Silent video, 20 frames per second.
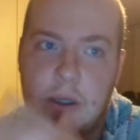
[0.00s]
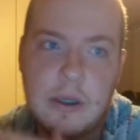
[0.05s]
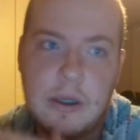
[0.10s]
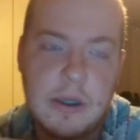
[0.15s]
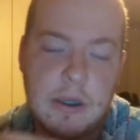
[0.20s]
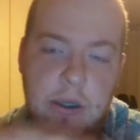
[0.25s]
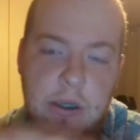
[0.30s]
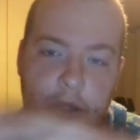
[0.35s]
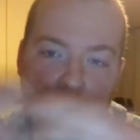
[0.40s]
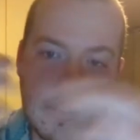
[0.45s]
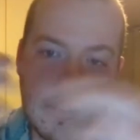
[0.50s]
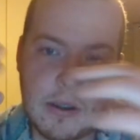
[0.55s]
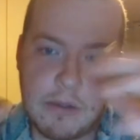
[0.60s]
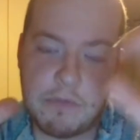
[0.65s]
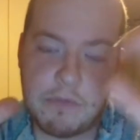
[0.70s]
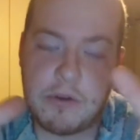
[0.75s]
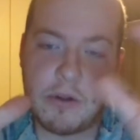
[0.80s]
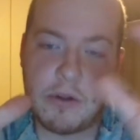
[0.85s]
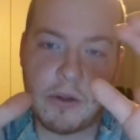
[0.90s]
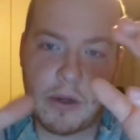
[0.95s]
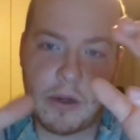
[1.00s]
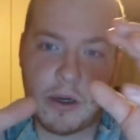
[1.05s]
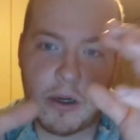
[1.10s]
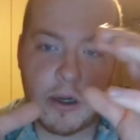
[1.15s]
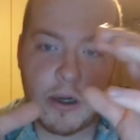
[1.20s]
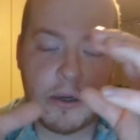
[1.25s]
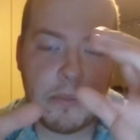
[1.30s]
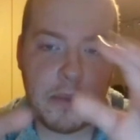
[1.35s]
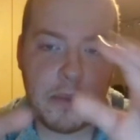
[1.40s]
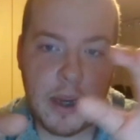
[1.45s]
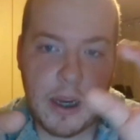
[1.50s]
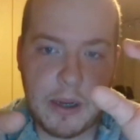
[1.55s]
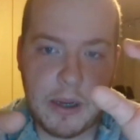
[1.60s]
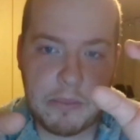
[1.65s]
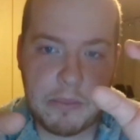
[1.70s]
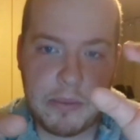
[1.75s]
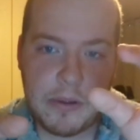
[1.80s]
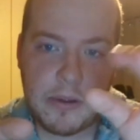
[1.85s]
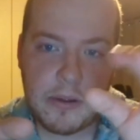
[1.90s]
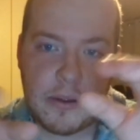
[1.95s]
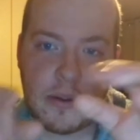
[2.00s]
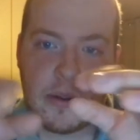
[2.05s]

It, If you look on a map